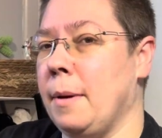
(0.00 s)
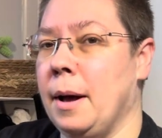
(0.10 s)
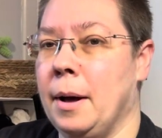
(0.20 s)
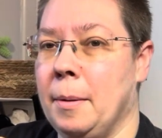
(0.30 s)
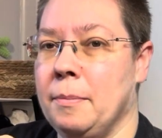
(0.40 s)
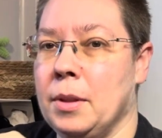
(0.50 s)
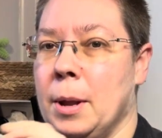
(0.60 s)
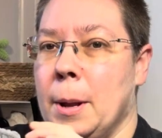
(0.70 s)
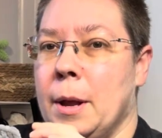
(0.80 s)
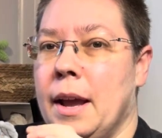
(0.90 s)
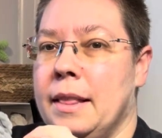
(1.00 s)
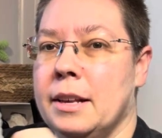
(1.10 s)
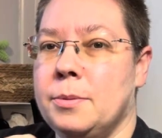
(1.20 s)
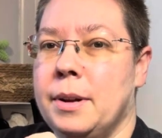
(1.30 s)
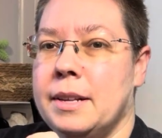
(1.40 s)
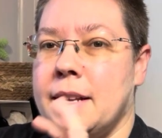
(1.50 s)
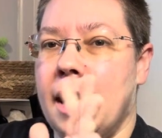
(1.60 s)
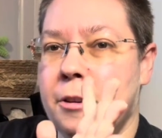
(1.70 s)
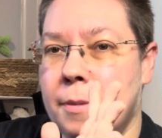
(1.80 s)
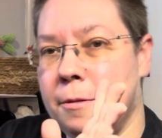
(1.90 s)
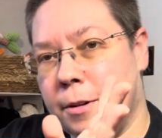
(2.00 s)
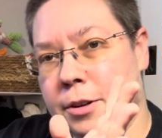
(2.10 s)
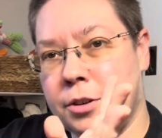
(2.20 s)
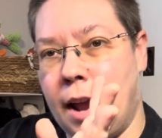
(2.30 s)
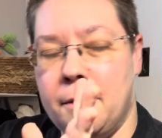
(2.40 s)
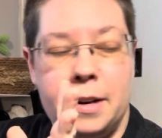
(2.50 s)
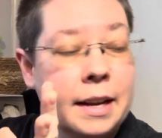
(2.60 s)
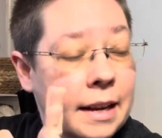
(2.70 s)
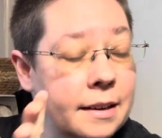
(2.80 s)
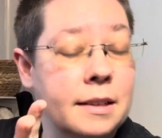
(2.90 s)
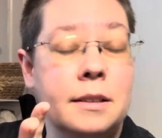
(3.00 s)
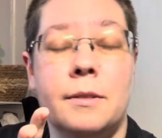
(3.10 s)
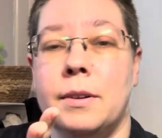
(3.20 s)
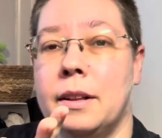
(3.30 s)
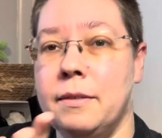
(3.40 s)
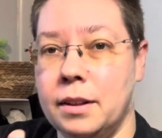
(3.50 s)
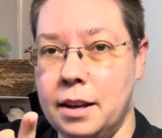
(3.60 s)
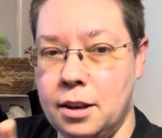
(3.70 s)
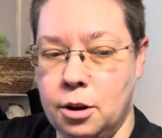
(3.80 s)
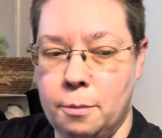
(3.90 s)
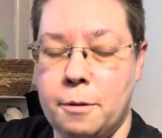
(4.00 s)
And this one is kind of my first draft, and he does look really, really cute.